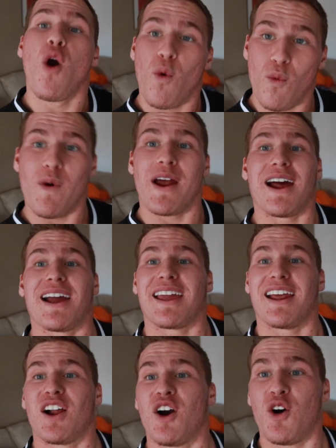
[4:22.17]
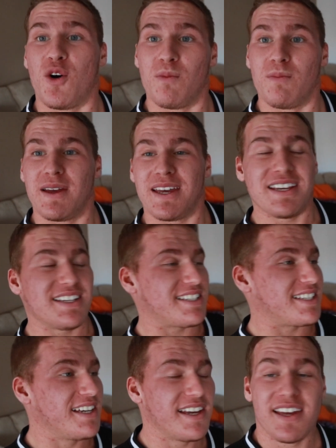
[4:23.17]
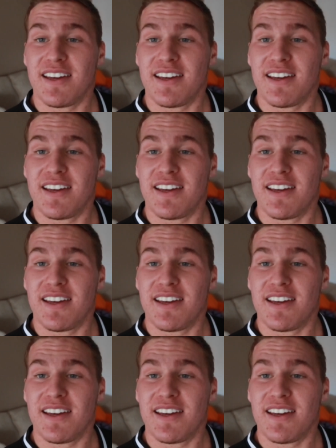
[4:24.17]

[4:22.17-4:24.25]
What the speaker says: when I get home, is